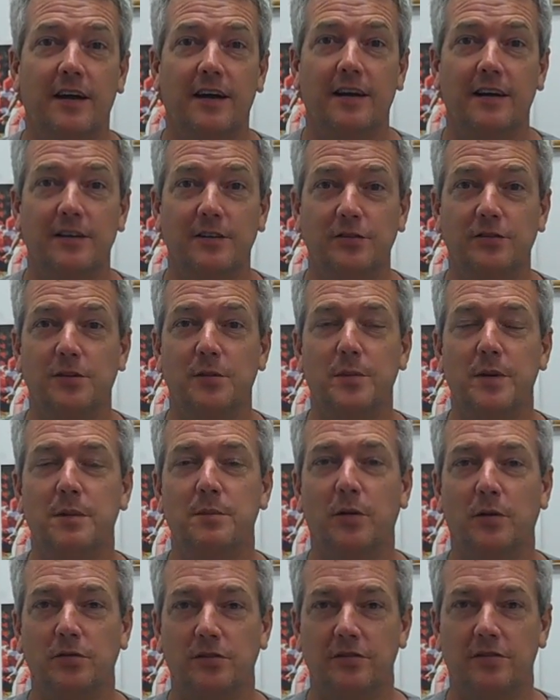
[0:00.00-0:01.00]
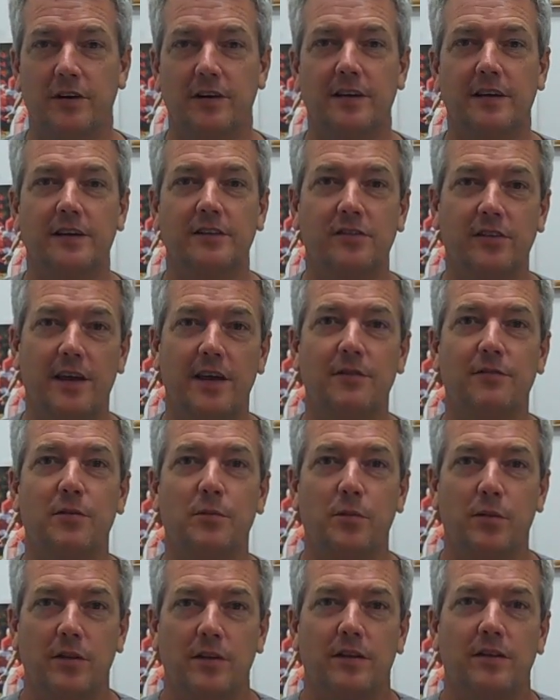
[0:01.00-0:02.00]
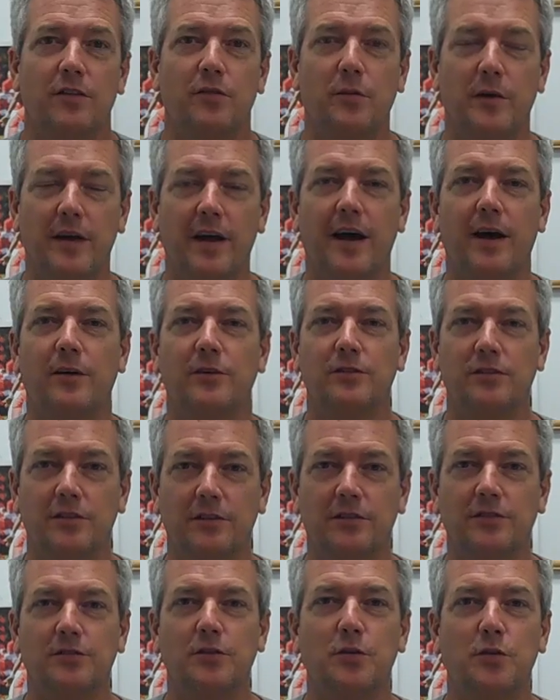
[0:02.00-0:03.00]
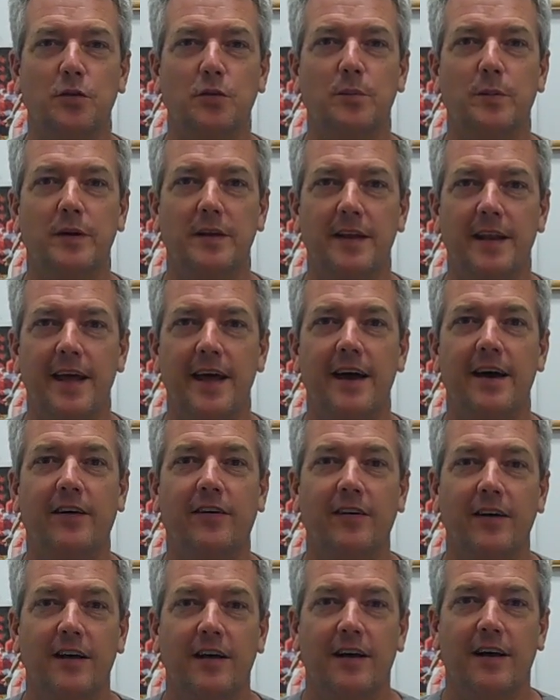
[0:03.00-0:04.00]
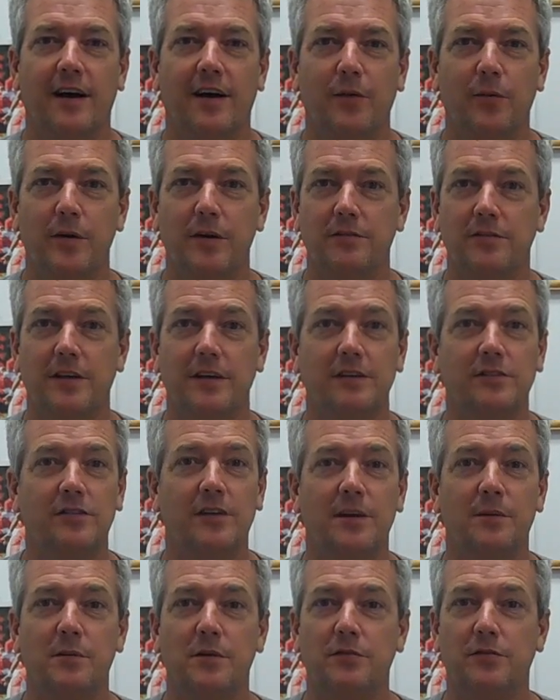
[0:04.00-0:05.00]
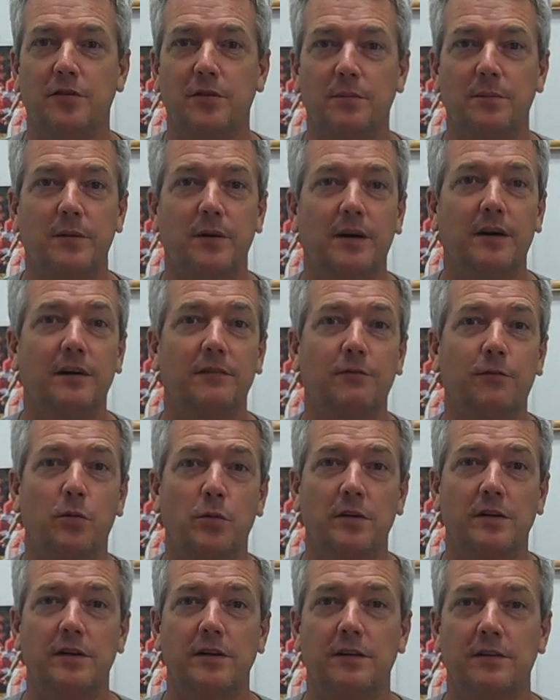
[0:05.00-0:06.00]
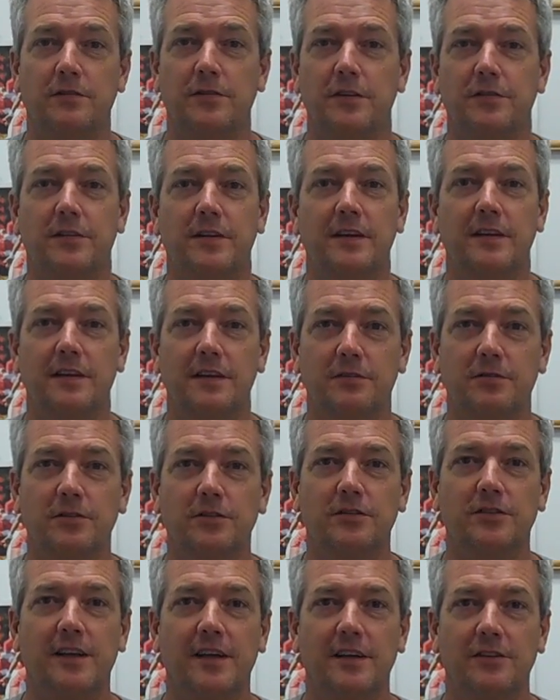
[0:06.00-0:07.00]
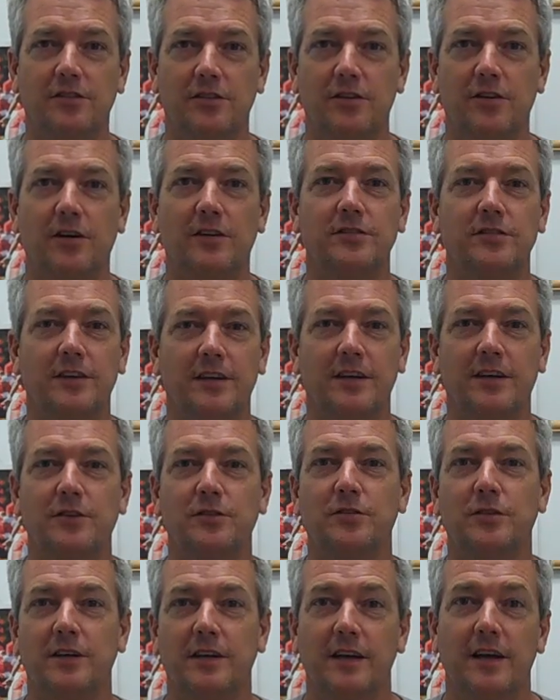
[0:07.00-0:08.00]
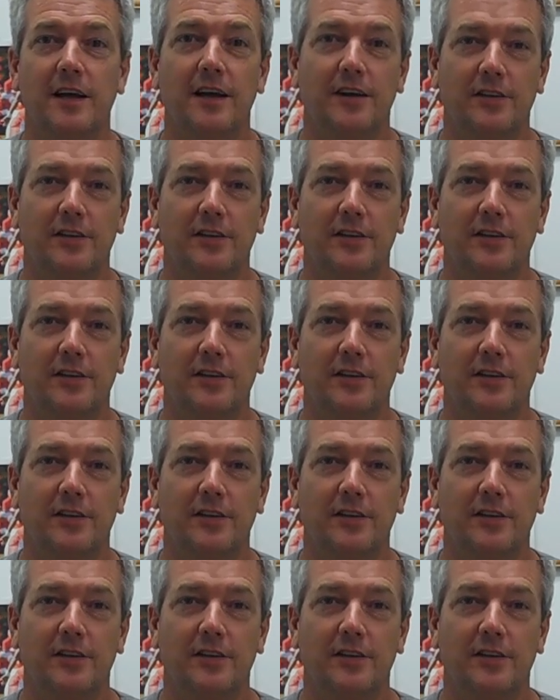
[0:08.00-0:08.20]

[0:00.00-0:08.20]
It used to be most of our kids came from within 3 hours of the school, but now we have kids coming from 14 or 15 different states across the country.